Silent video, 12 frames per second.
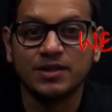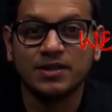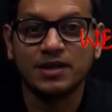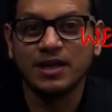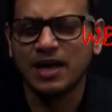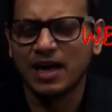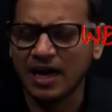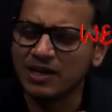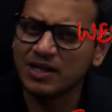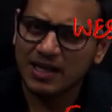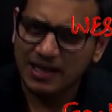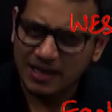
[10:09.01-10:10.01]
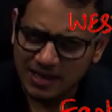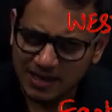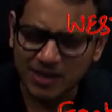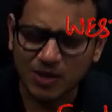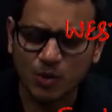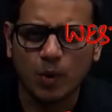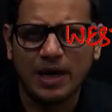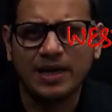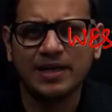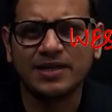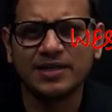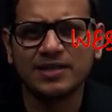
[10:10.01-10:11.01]
And is it why it
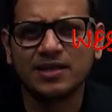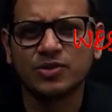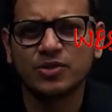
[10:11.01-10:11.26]
is also,